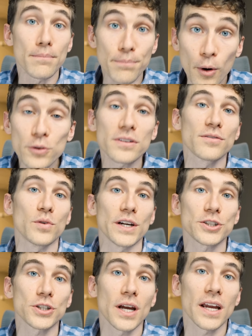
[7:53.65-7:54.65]
both of
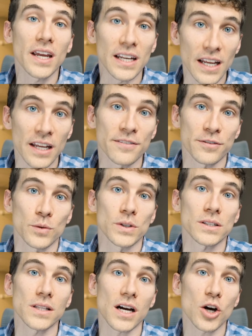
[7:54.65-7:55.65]
which can
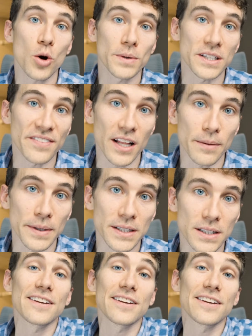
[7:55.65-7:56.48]
influence glaucoma development.